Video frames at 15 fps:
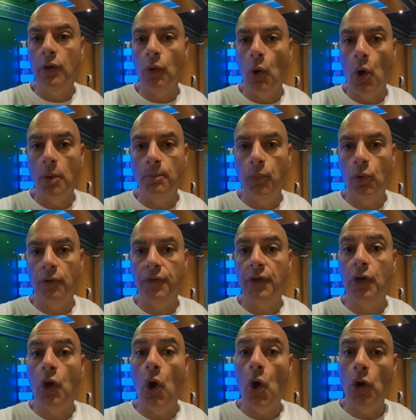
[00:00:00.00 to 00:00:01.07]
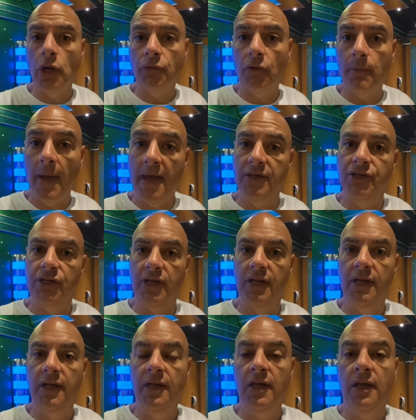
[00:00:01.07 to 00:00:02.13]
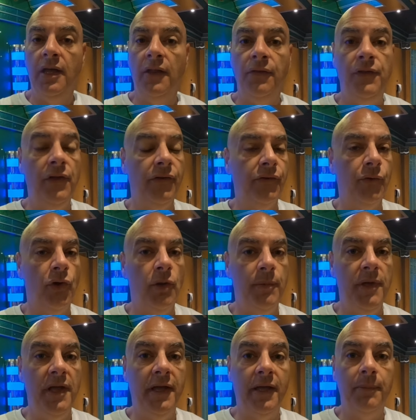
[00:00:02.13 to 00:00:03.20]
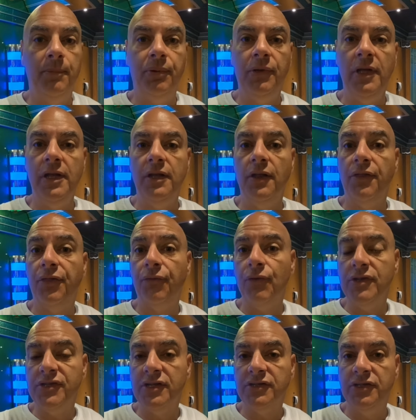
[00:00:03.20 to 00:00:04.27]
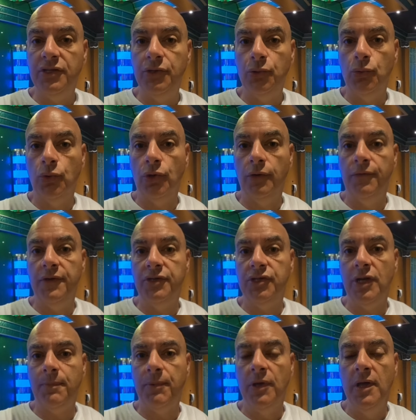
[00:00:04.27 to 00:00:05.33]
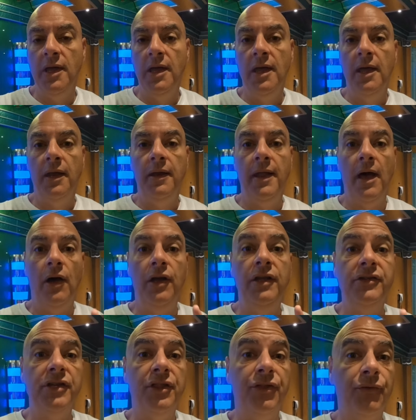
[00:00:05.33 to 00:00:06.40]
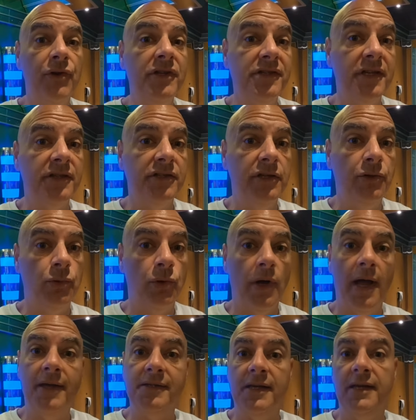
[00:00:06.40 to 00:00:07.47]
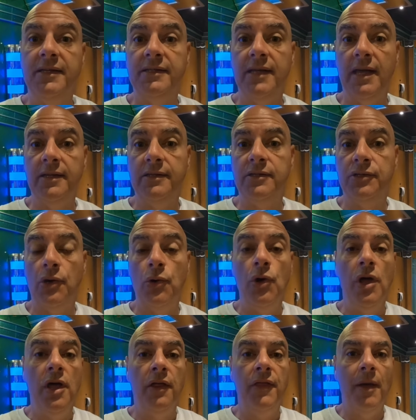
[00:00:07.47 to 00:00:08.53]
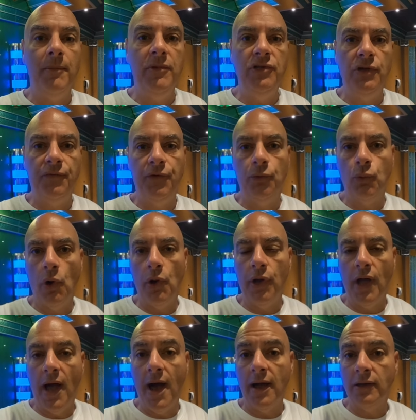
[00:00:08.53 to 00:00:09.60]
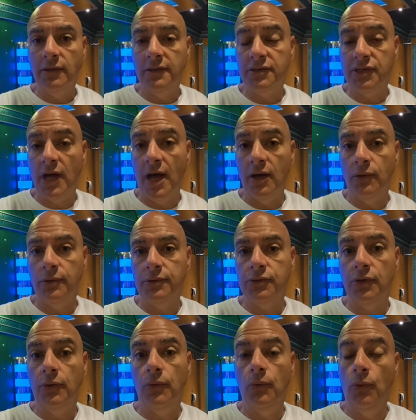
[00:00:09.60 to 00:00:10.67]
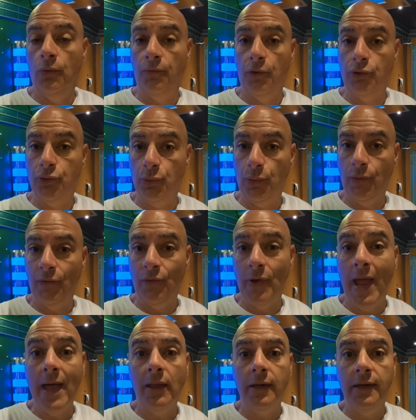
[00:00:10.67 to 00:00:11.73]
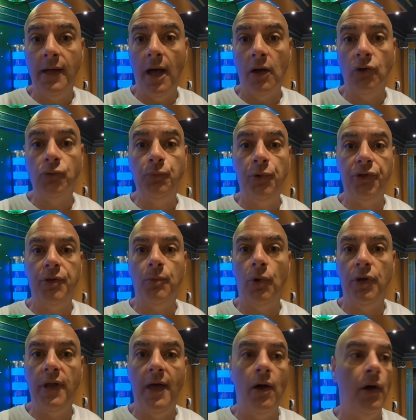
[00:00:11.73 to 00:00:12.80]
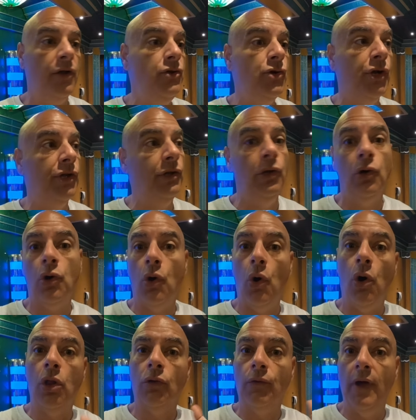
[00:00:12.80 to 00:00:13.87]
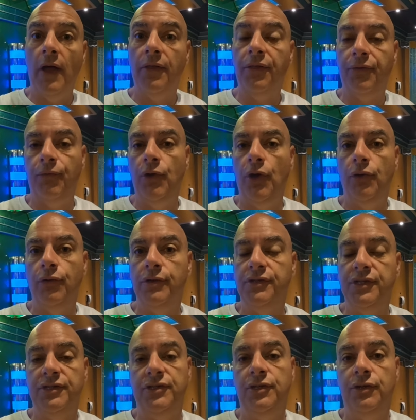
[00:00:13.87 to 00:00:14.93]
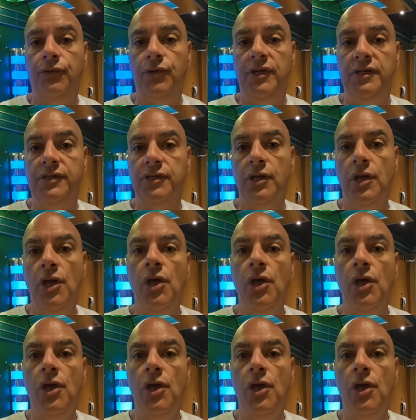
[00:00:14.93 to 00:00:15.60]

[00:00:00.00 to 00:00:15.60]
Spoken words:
are on board the Carnival Magic. This is going to be a complete 360 tour of the ship. Now, it is a 360 tour, as I said, so that means if you're wearing Oculus goggles or virtual reality goggles, put them on now and you can look all around 360 degrees.